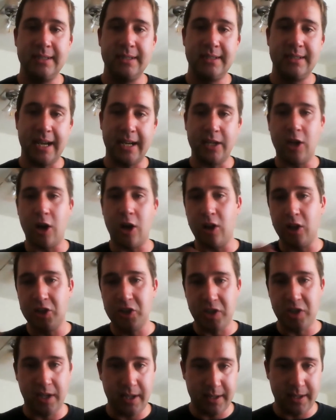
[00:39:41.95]

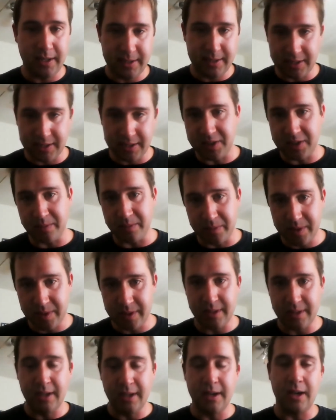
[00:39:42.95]
technology
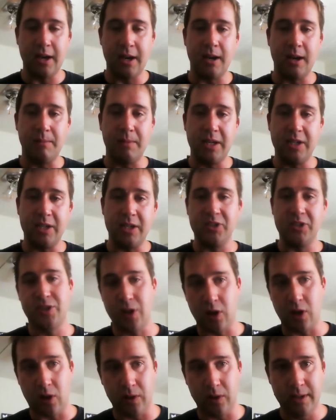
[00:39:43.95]
systems
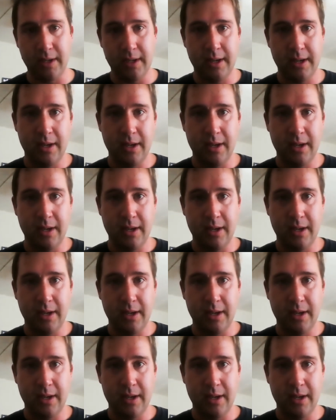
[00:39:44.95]
installed.